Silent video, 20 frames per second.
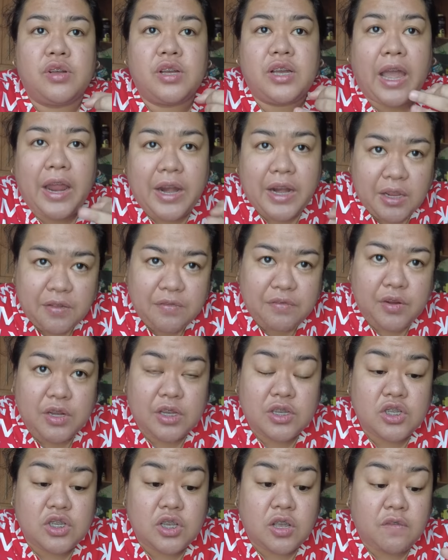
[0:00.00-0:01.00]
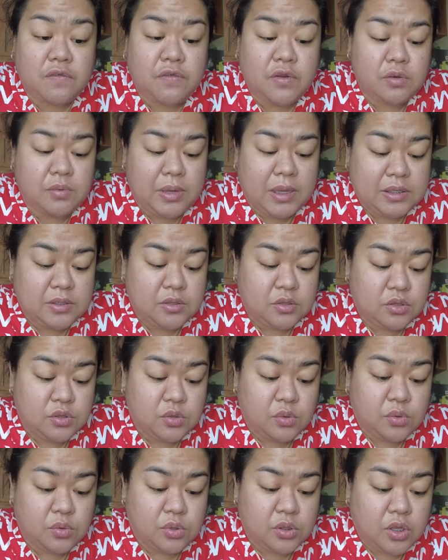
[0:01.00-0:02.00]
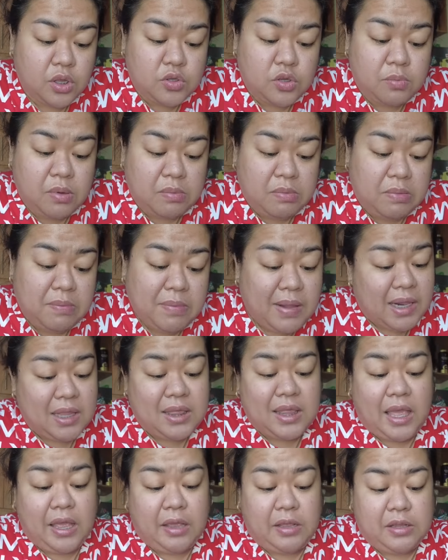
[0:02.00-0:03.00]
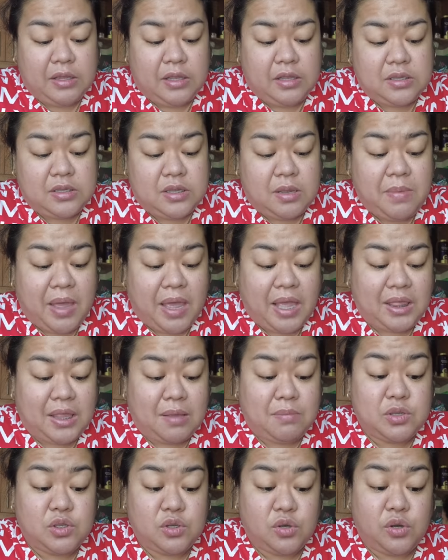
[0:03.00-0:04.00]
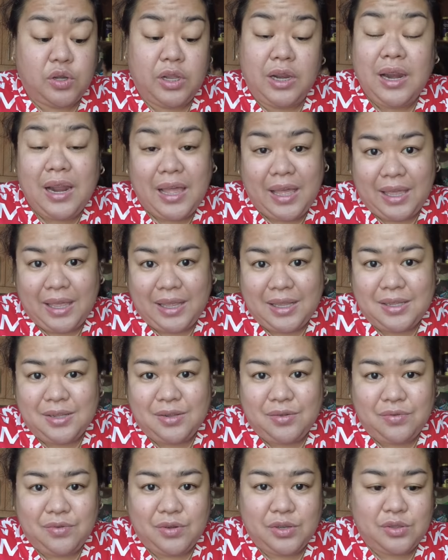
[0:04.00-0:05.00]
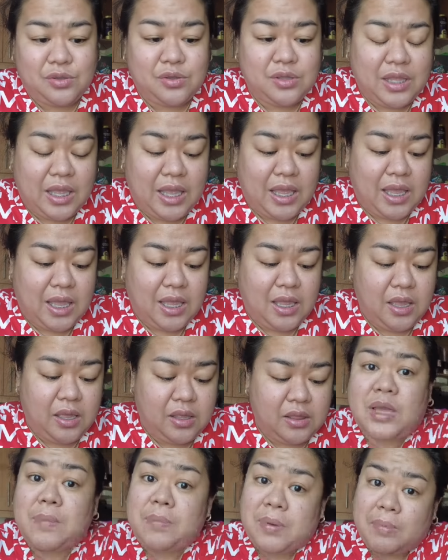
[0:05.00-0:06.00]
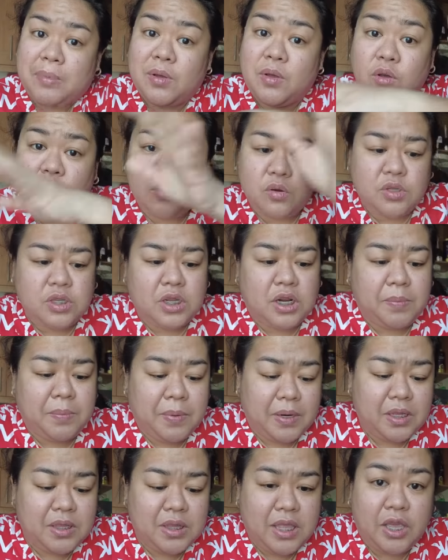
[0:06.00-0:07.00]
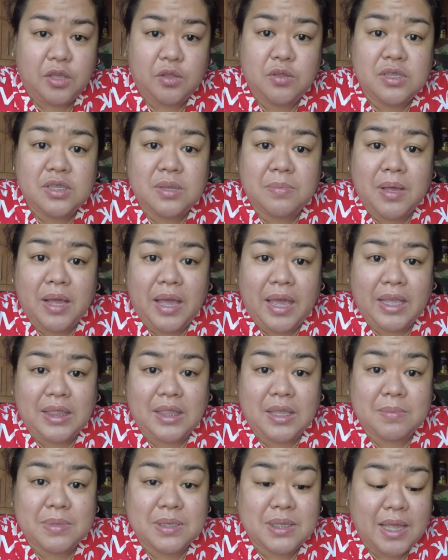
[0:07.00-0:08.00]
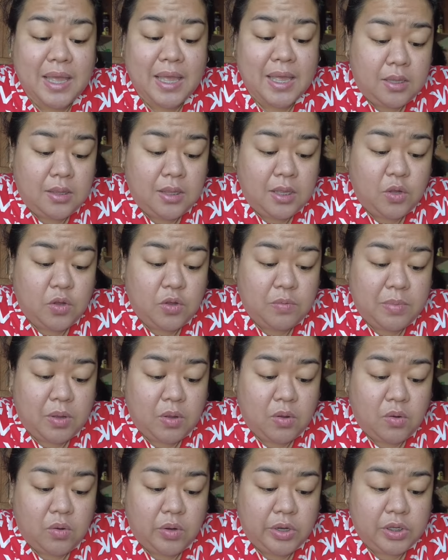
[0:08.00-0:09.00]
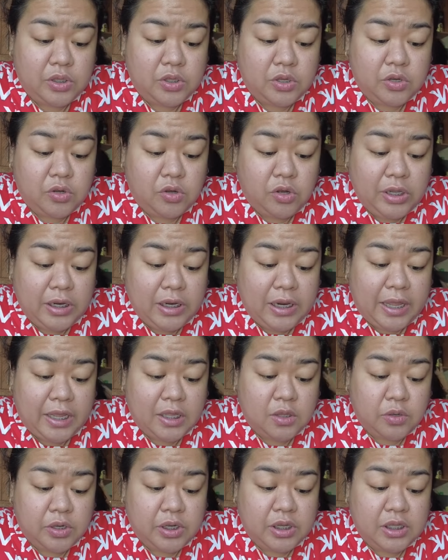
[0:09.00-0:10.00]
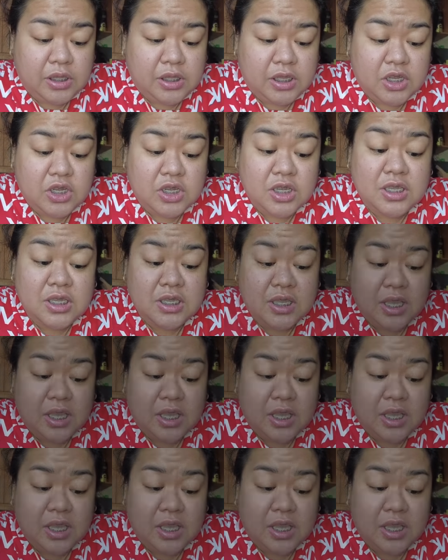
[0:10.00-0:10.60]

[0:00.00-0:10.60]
for Carrefour, tsaka for West Zone. So, mamimili tayo ng some items online for today. Siyempre, mag-grocery pa rin tayo dun sa mga items na hindi ko ma-order online or hindi siya